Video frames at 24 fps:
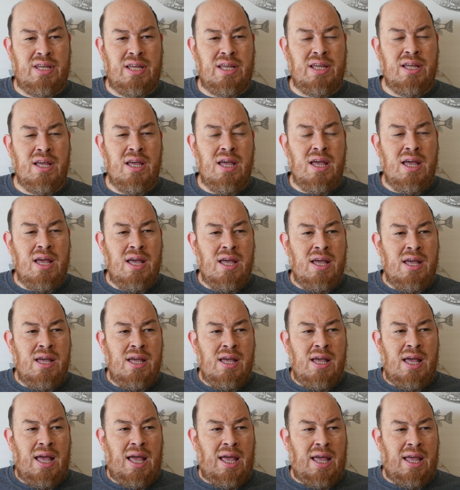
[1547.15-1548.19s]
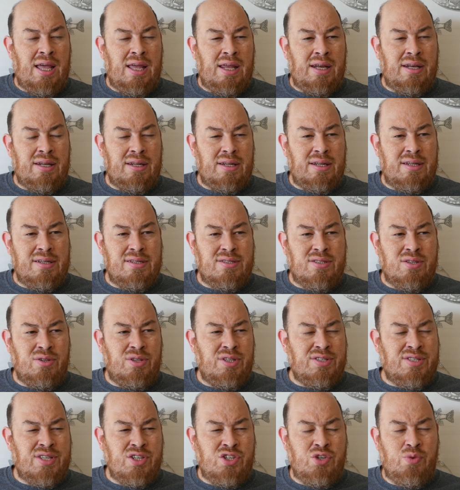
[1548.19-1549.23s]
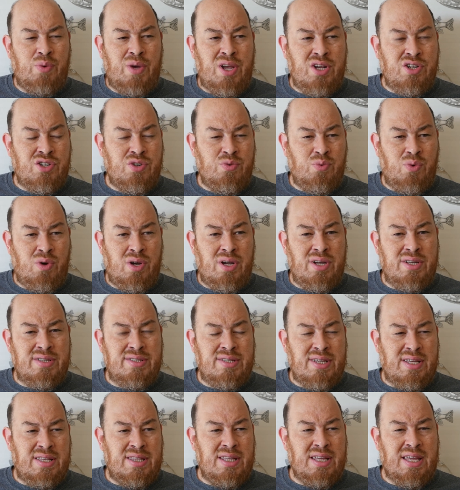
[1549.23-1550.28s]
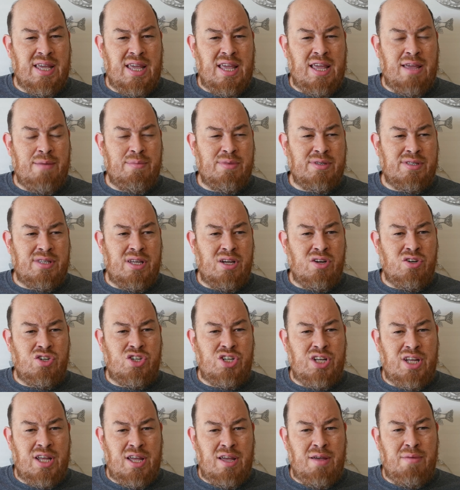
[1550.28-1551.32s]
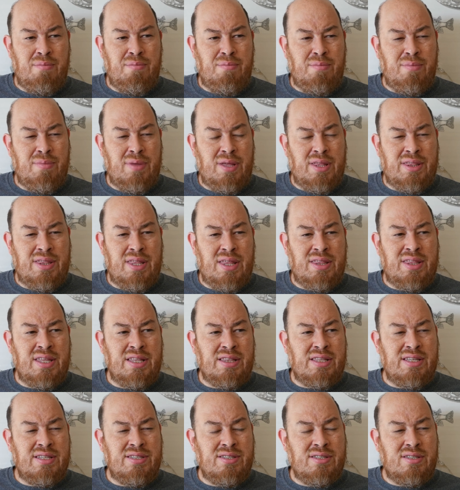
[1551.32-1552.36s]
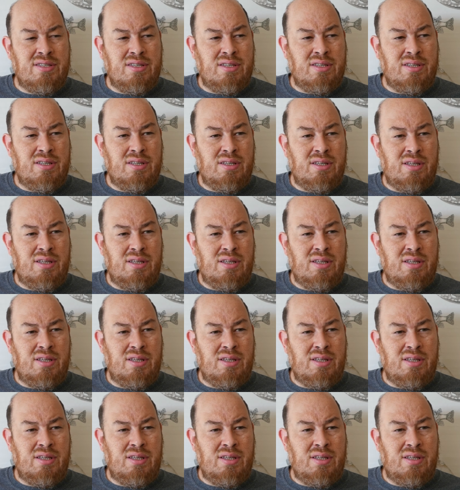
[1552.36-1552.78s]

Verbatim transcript: And they had, so the situation was in the game is their GM, I, think these,